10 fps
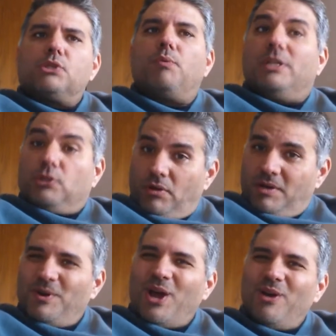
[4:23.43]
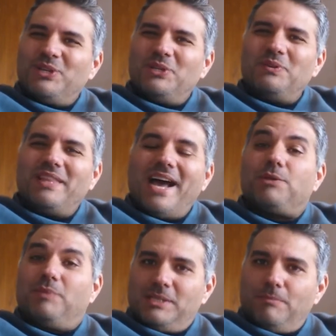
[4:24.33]
So we'll talk about how to do
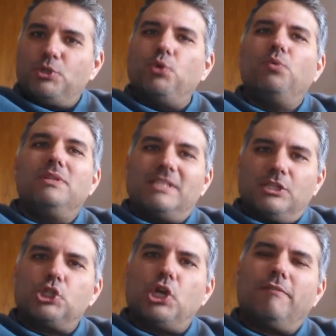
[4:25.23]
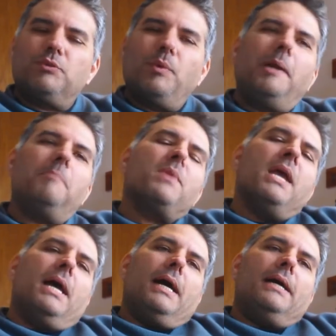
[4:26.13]
that with some tools and software.
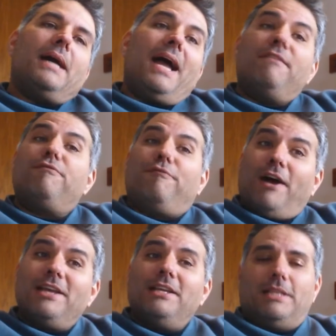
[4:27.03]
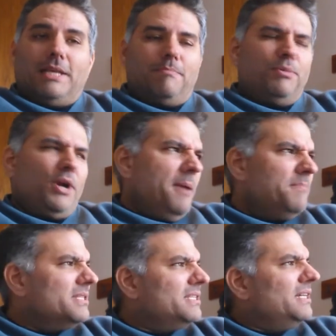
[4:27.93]
And finally,
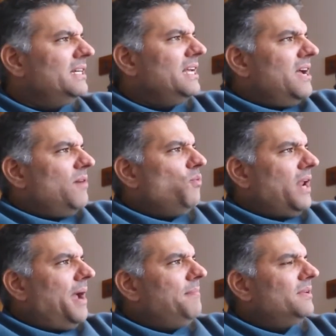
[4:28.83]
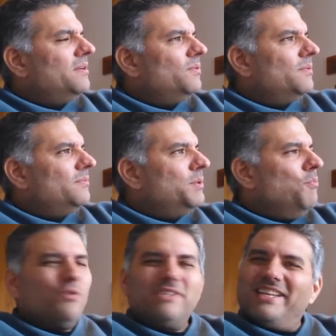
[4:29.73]
perhaps what I'm the
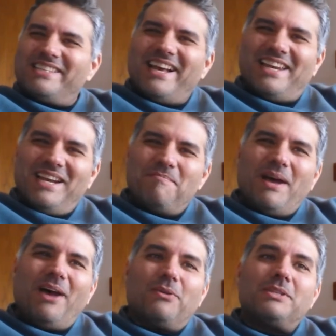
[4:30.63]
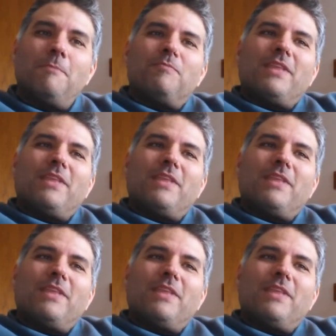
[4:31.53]
most excited about